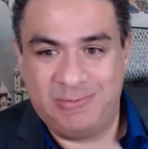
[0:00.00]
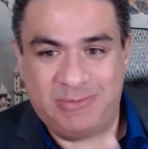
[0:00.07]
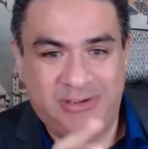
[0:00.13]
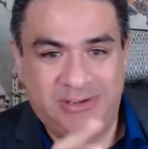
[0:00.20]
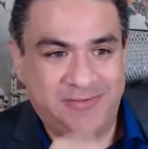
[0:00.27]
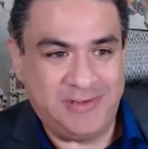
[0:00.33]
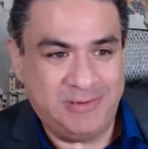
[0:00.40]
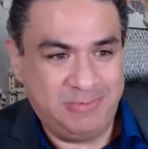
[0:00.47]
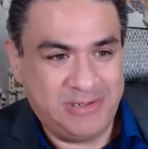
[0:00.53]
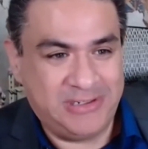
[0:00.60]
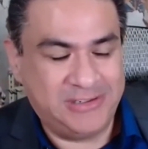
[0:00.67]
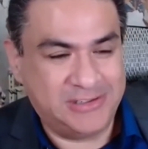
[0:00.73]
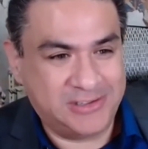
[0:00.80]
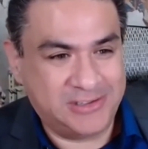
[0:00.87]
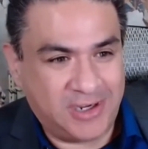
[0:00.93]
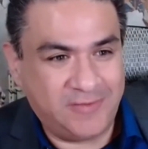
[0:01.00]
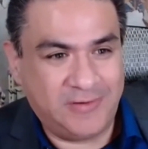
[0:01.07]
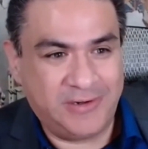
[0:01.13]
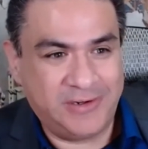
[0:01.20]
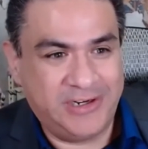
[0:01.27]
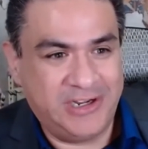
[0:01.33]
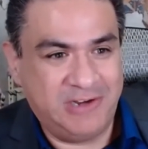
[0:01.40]
I was a VP in a
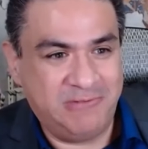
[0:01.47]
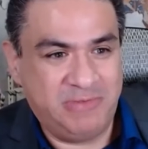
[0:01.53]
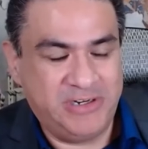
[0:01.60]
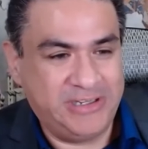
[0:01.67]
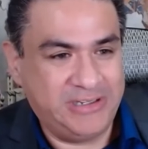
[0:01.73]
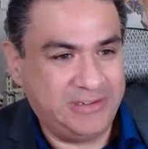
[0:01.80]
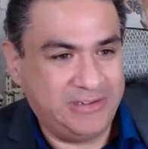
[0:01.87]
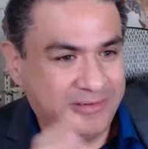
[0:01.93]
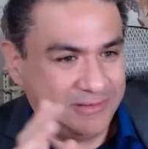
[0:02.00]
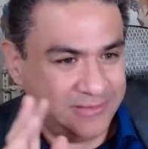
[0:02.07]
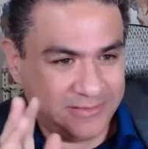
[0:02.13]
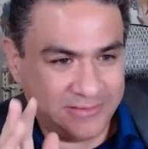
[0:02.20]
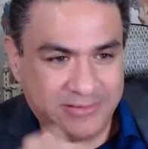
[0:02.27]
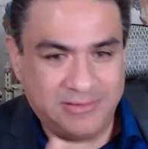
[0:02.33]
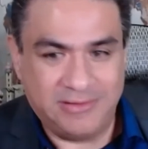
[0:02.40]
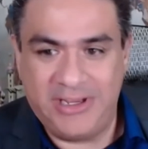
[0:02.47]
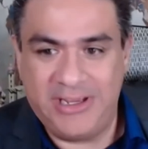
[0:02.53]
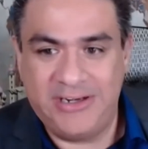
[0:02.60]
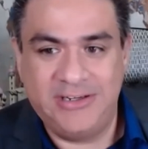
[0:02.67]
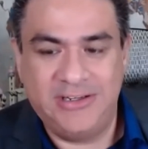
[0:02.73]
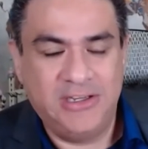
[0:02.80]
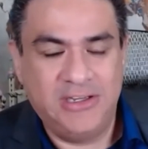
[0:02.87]
software company, and